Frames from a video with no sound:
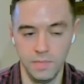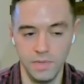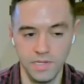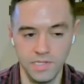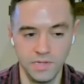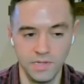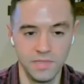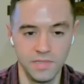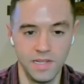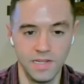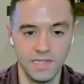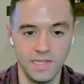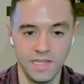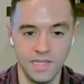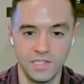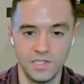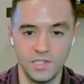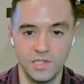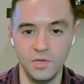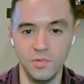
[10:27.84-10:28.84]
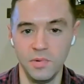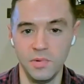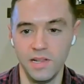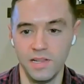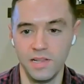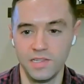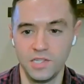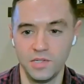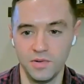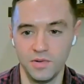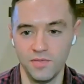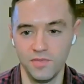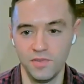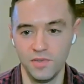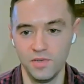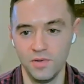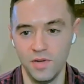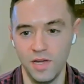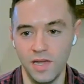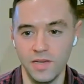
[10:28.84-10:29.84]
I mean, it's something that takes two minutes to
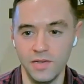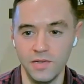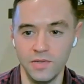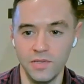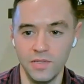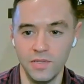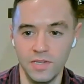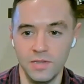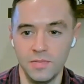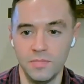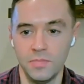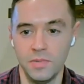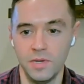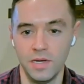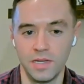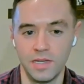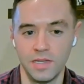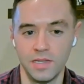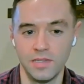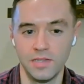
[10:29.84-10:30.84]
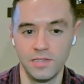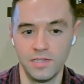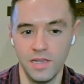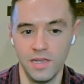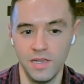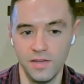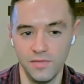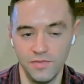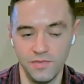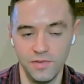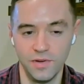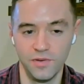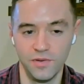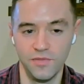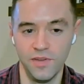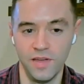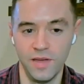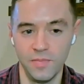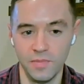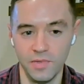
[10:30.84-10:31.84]
review annually, but can save your
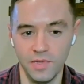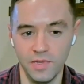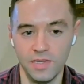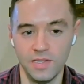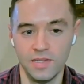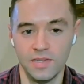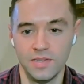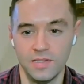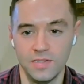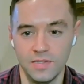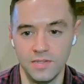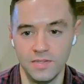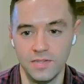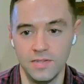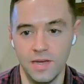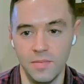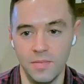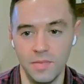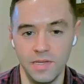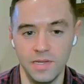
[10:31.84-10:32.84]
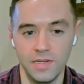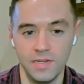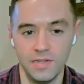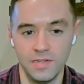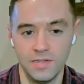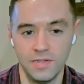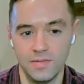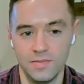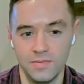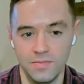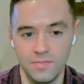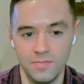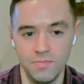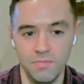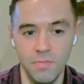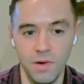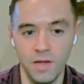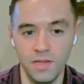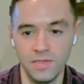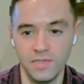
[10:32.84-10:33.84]
family, I mean,
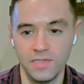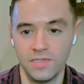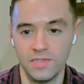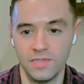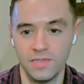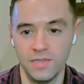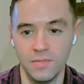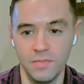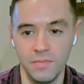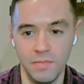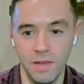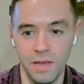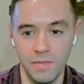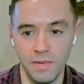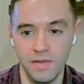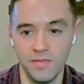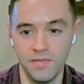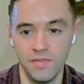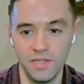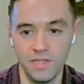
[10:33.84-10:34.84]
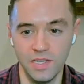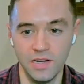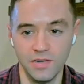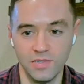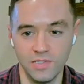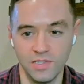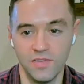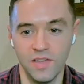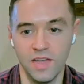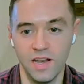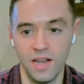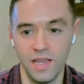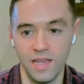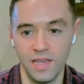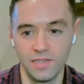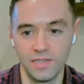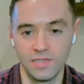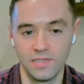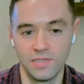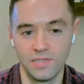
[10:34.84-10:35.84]
months and maybe even years of
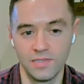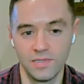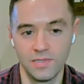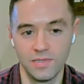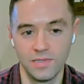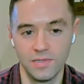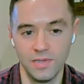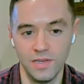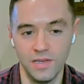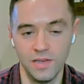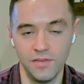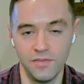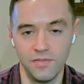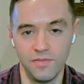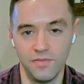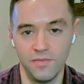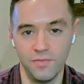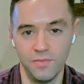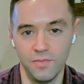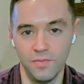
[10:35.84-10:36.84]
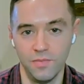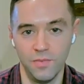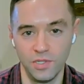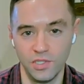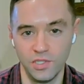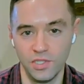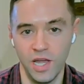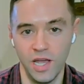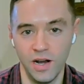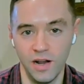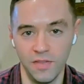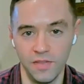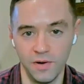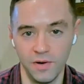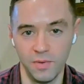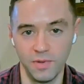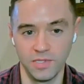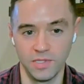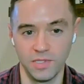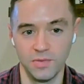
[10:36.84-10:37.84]
headaches if what you had on
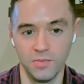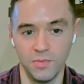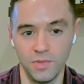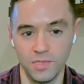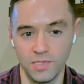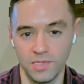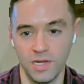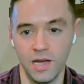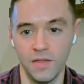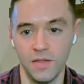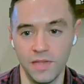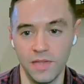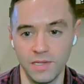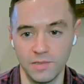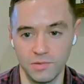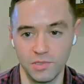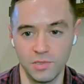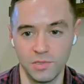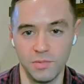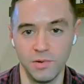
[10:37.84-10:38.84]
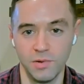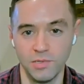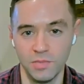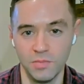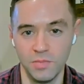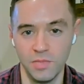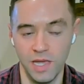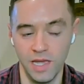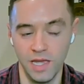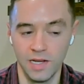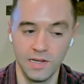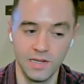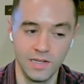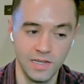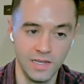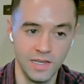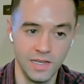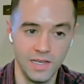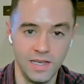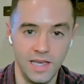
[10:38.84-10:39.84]
there wasn't wasn't how things were supposed to be.
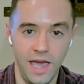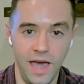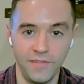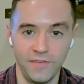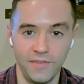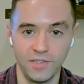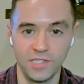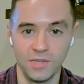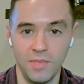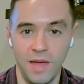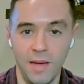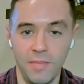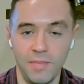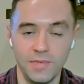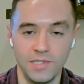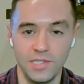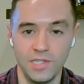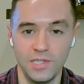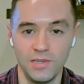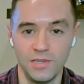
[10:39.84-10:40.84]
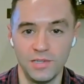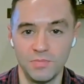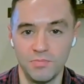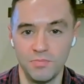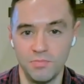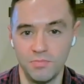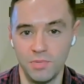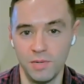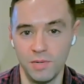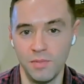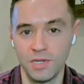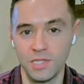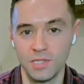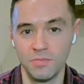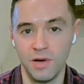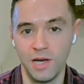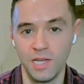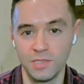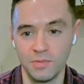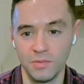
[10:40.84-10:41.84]
And after something happens to you, it's pretty much
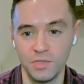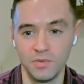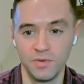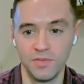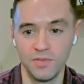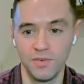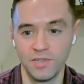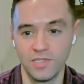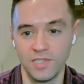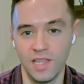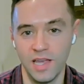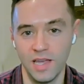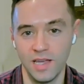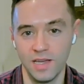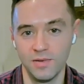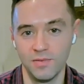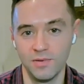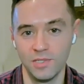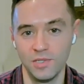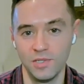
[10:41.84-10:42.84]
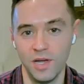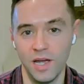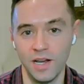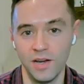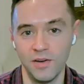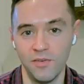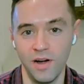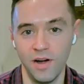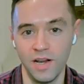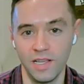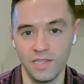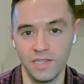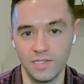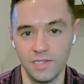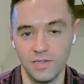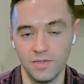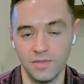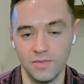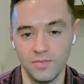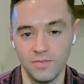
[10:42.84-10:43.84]
impossible to reverse that what you had in writing. Yeah.
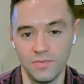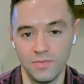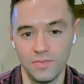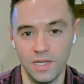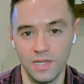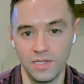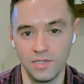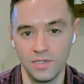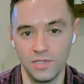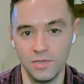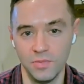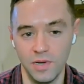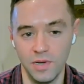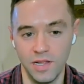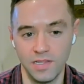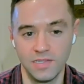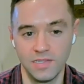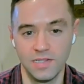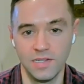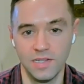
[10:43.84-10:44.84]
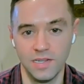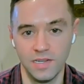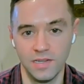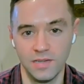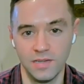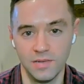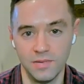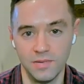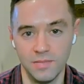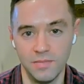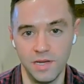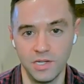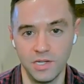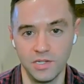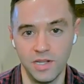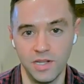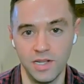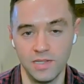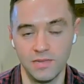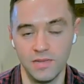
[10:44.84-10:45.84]
So it takes two minutes to make
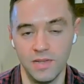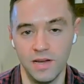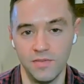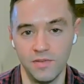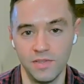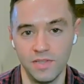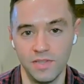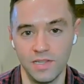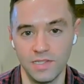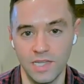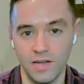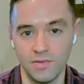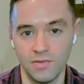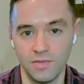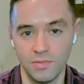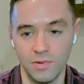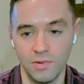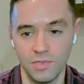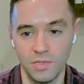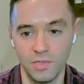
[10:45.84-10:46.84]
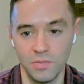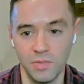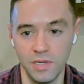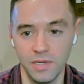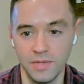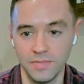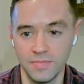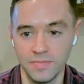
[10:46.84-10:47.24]
sure that everything is how it's supposed to be.